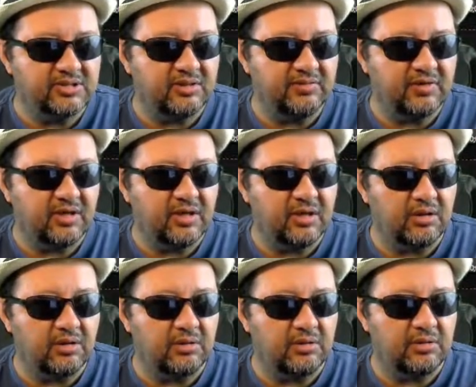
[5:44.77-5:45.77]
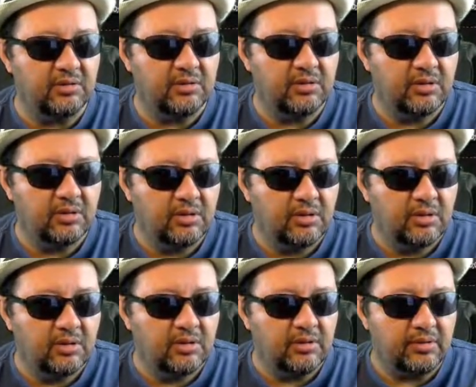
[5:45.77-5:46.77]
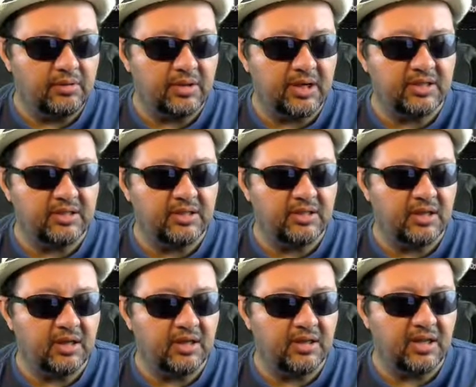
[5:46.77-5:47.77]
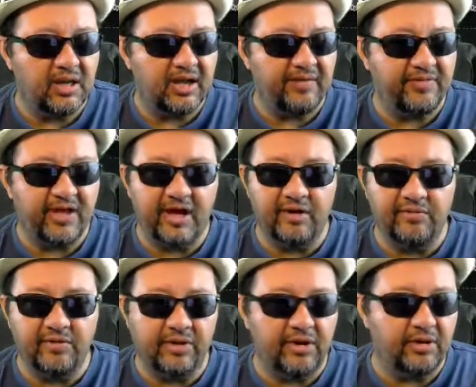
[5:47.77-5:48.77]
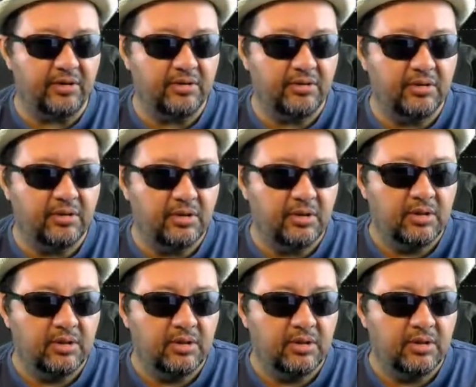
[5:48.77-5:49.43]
this over here, right, and then have that over there,